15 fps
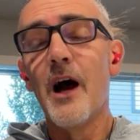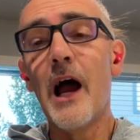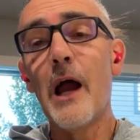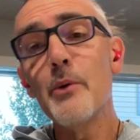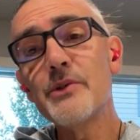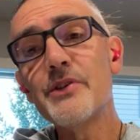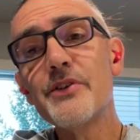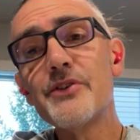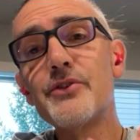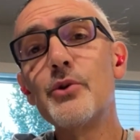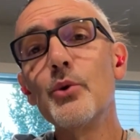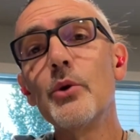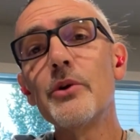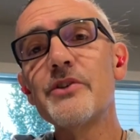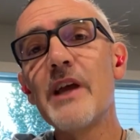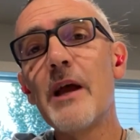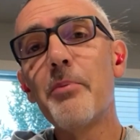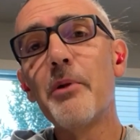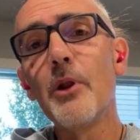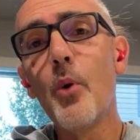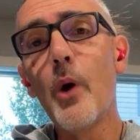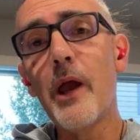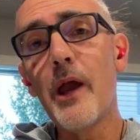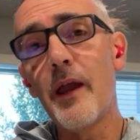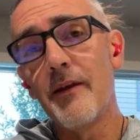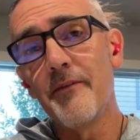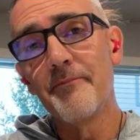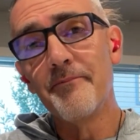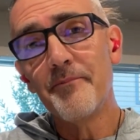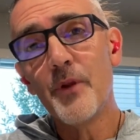I was a stool sample away
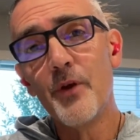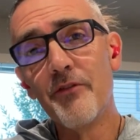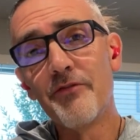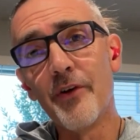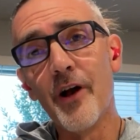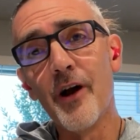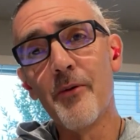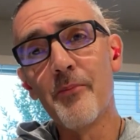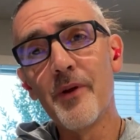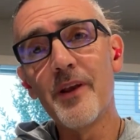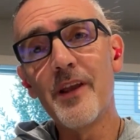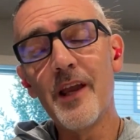from